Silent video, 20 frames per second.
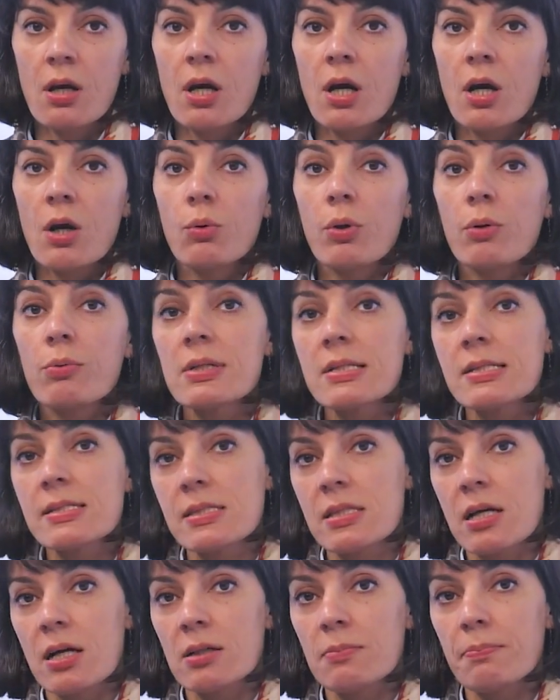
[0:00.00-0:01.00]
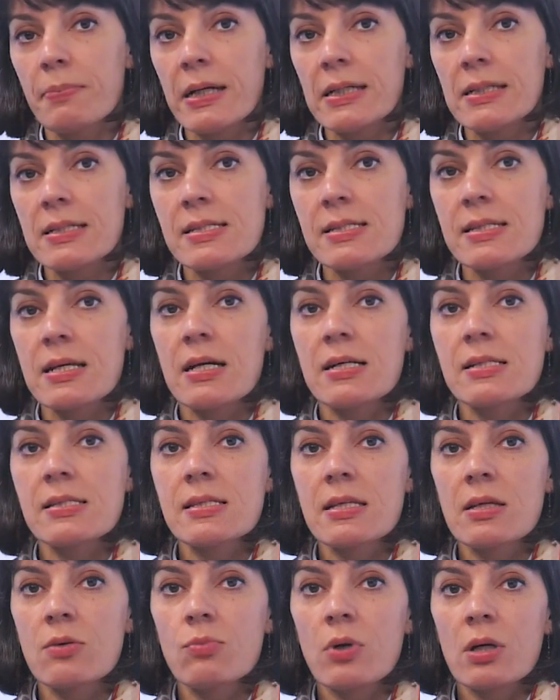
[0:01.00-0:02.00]
We will start by
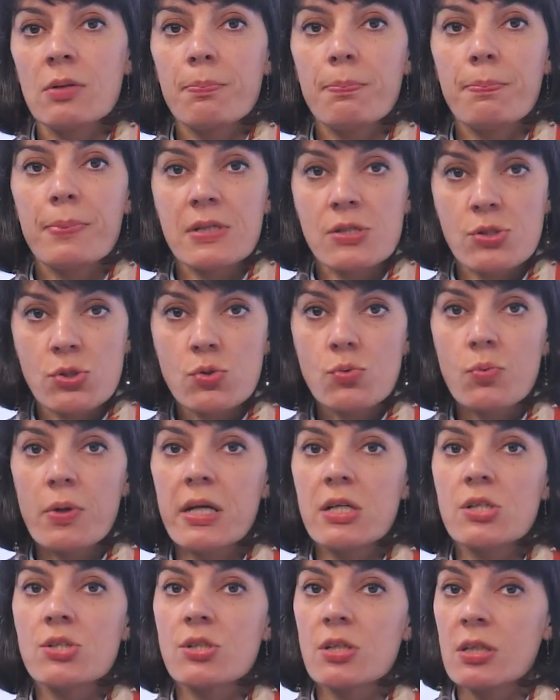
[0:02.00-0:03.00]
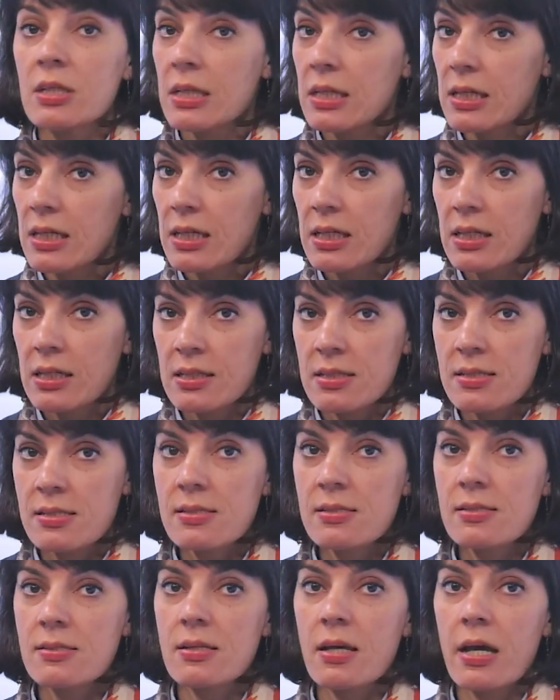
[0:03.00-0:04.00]
discussing what persuasion
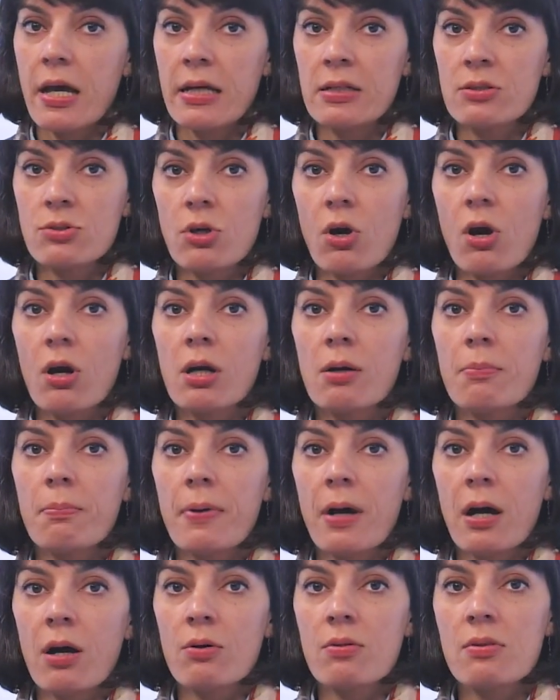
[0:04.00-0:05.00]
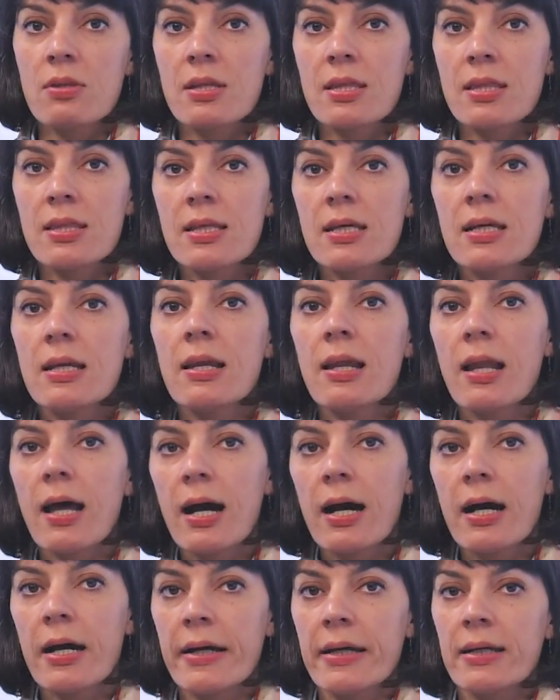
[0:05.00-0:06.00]
is and talk about the thin
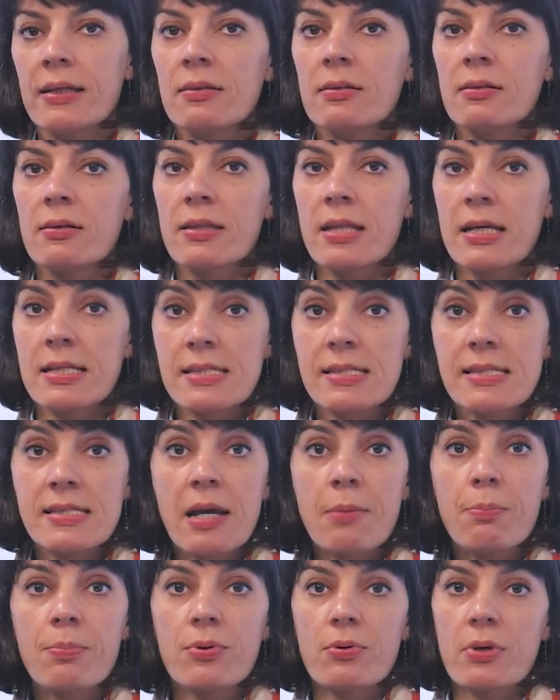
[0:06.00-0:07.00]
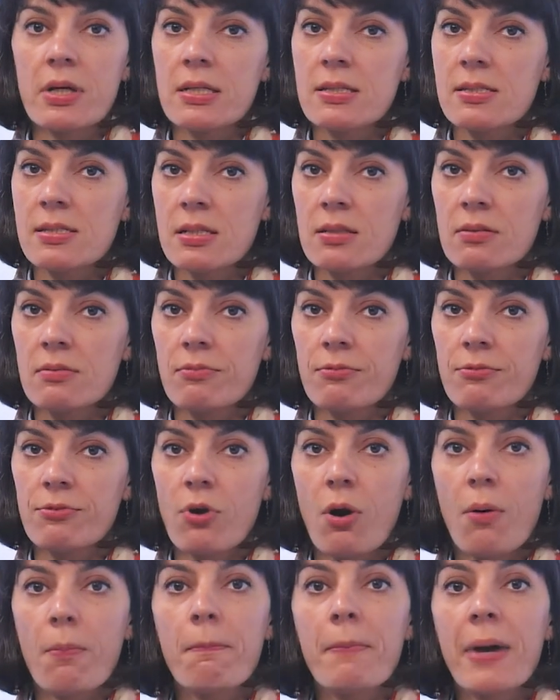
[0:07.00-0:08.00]
line that separates it
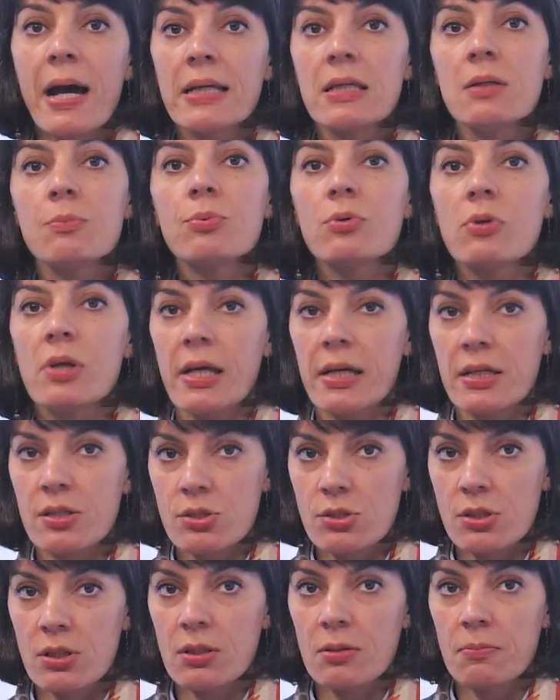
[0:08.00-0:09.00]
from manipulation.